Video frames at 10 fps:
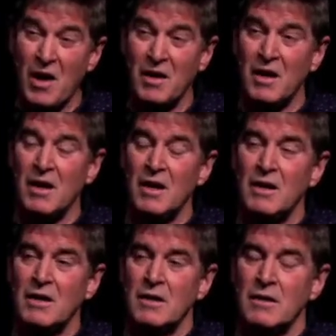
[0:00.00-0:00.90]
they're more
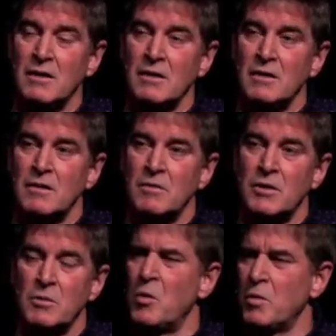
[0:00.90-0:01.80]
important than
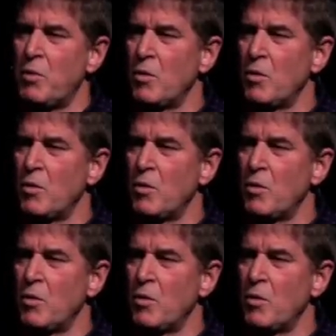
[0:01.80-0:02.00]
obeying God.